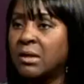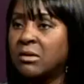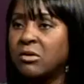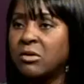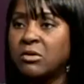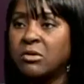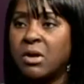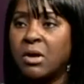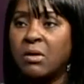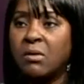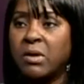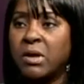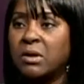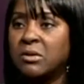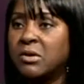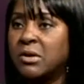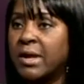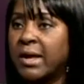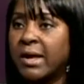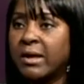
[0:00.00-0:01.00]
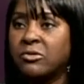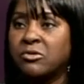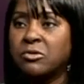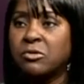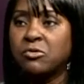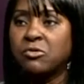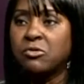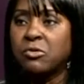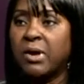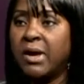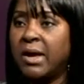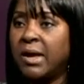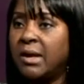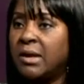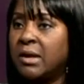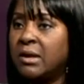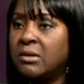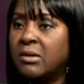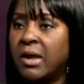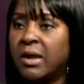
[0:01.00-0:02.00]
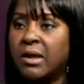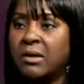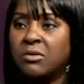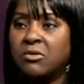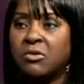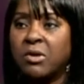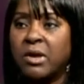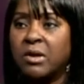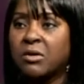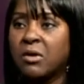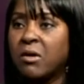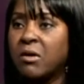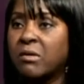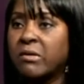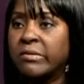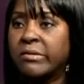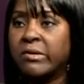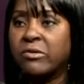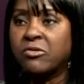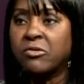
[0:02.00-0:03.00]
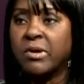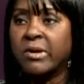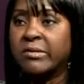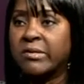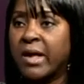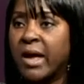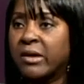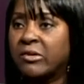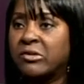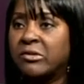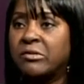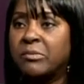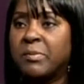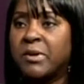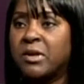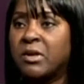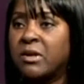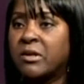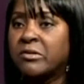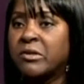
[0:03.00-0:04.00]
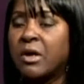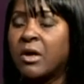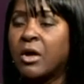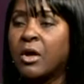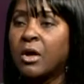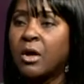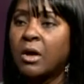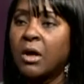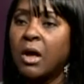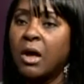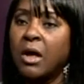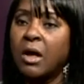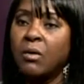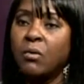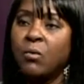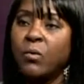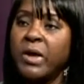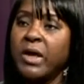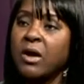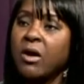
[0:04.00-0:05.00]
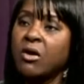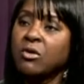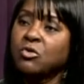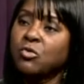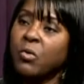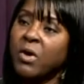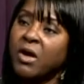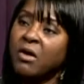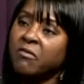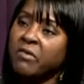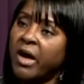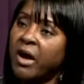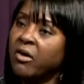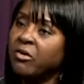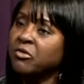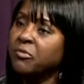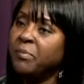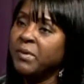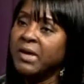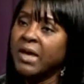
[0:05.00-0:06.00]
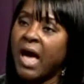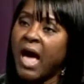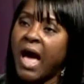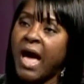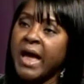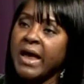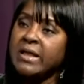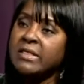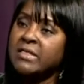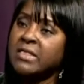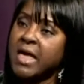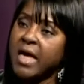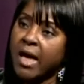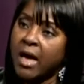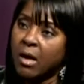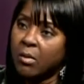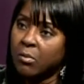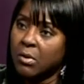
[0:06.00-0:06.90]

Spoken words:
international trade and currency transactions because we are 12 hours behind them.